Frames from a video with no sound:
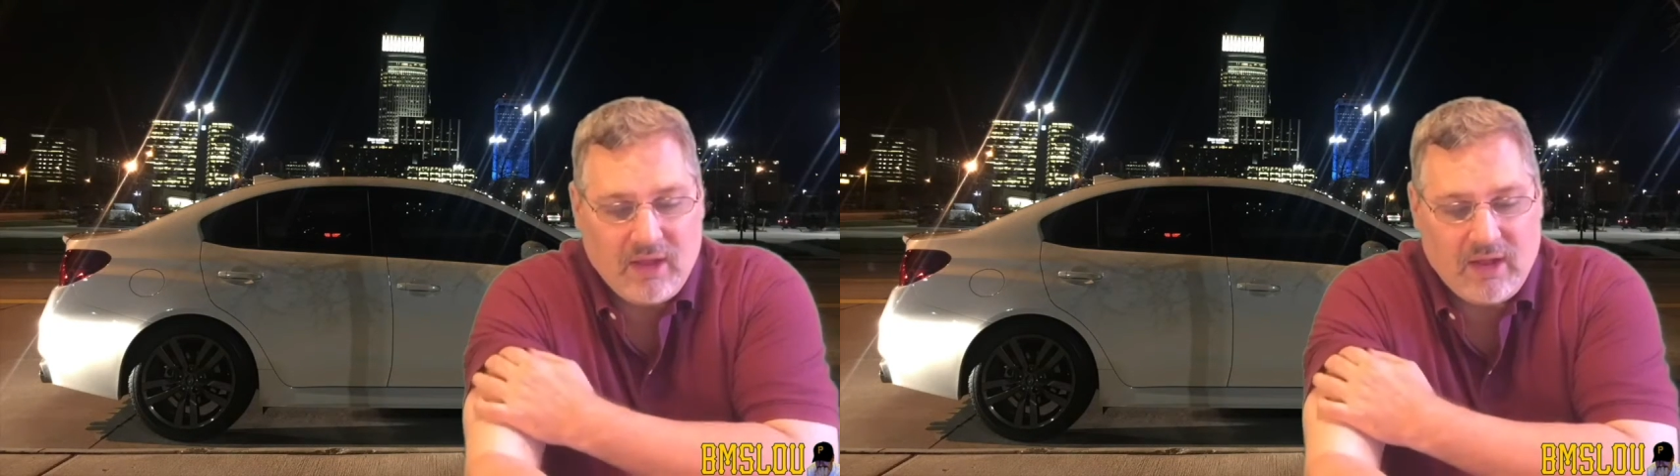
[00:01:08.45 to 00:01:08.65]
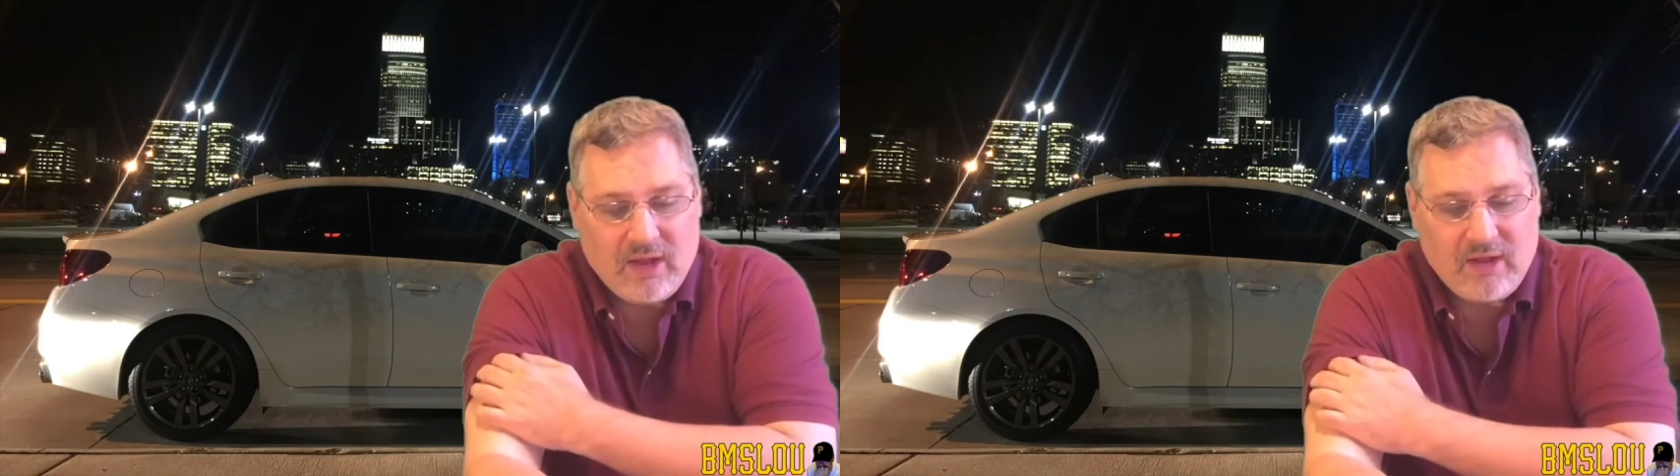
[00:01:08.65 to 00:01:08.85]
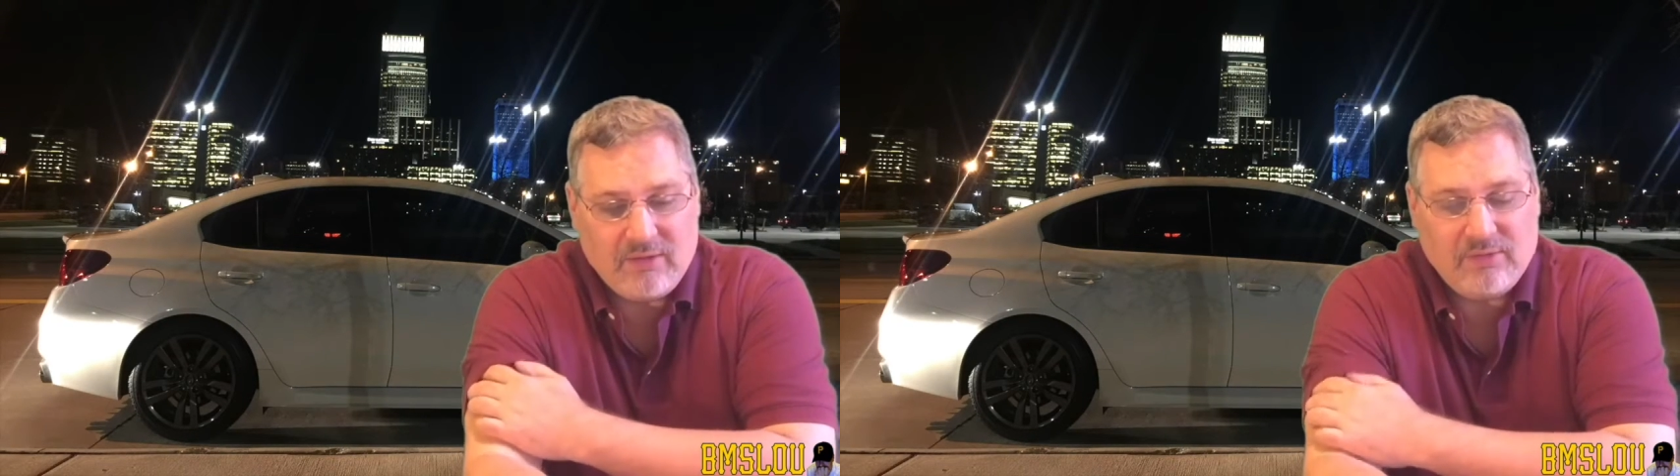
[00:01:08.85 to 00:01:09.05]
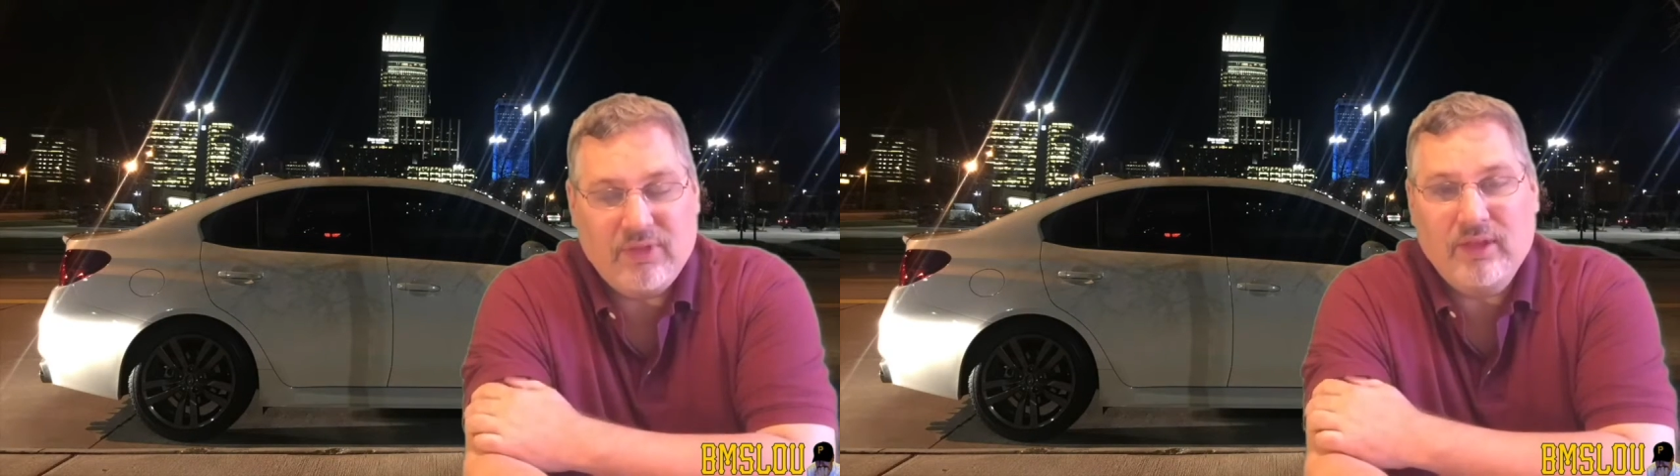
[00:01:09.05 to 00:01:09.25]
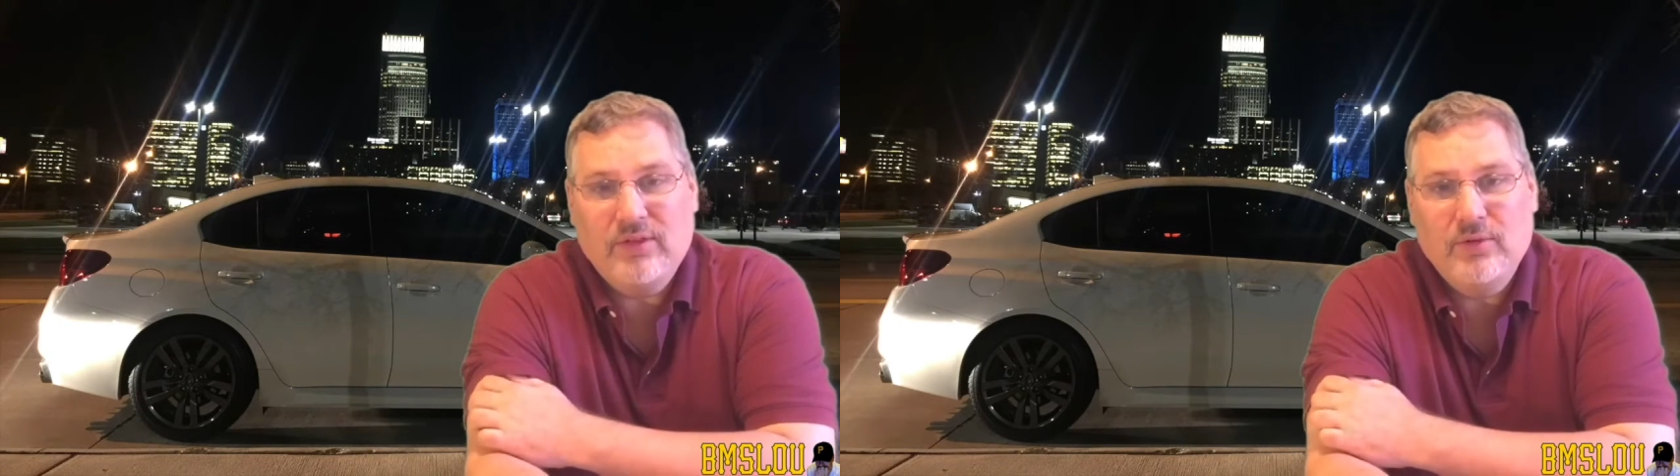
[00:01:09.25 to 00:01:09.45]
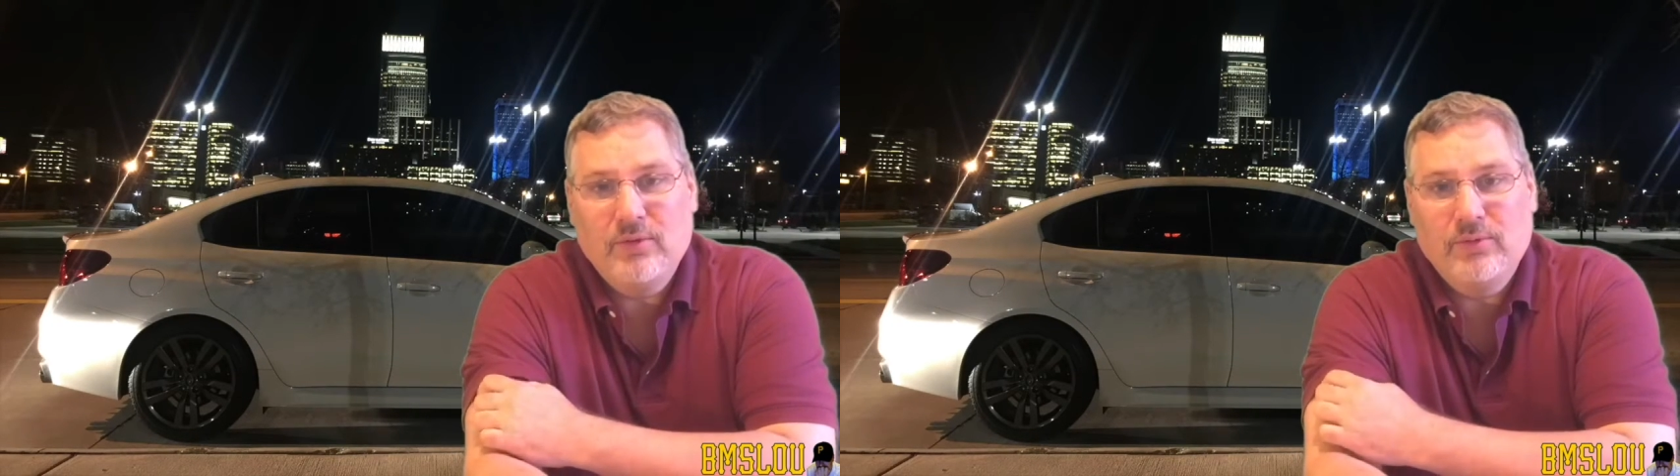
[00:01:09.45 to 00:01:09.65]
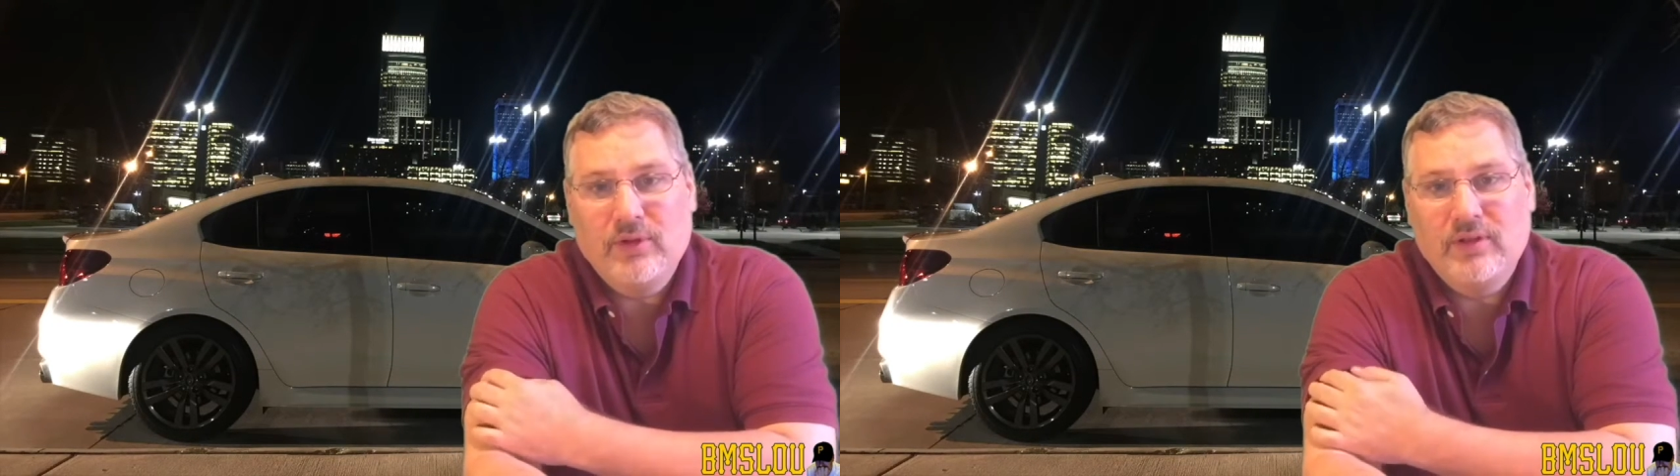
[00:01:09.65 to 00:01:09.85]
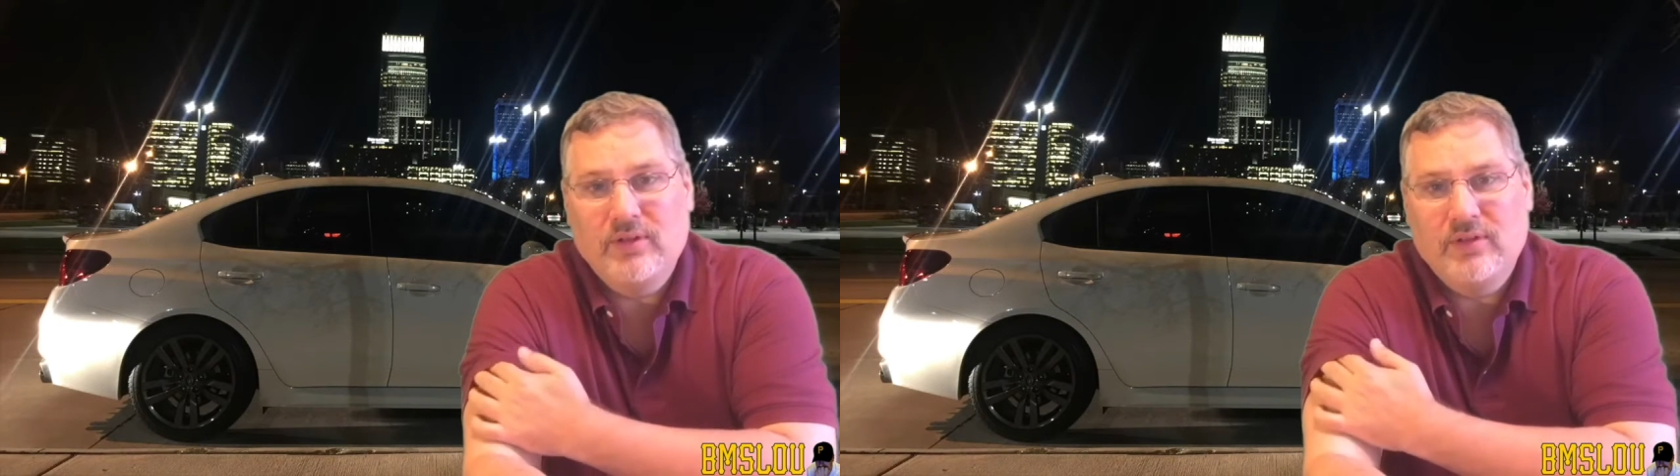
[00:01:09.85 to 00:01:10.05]
and thank you
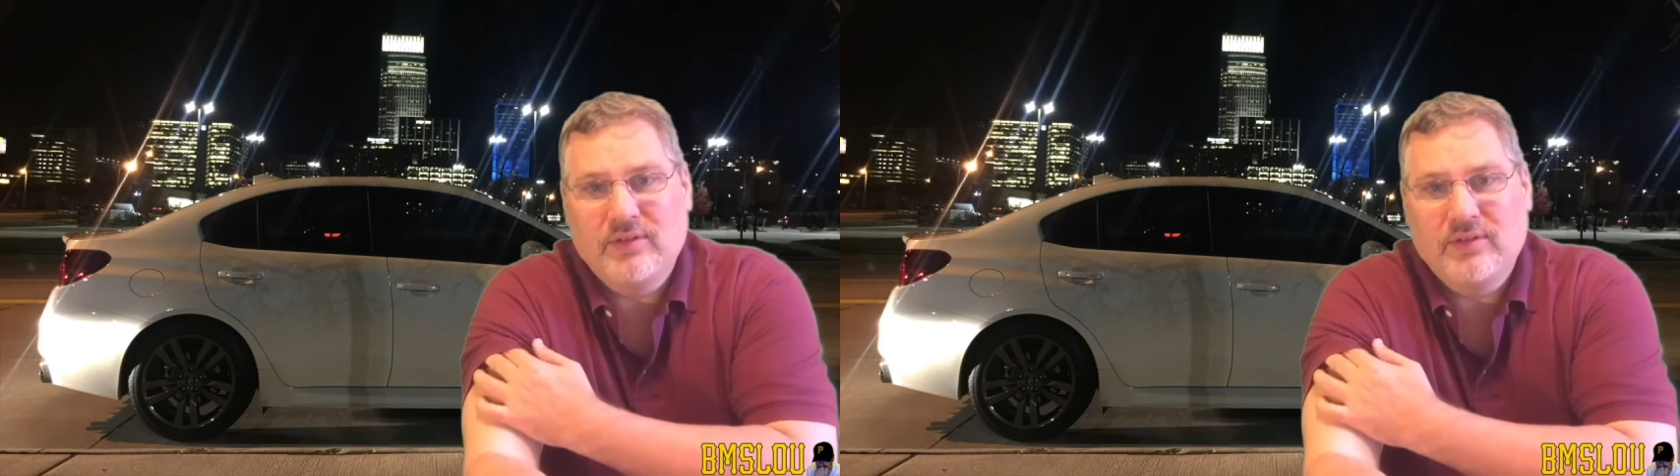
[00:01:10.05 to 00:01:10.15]
really to the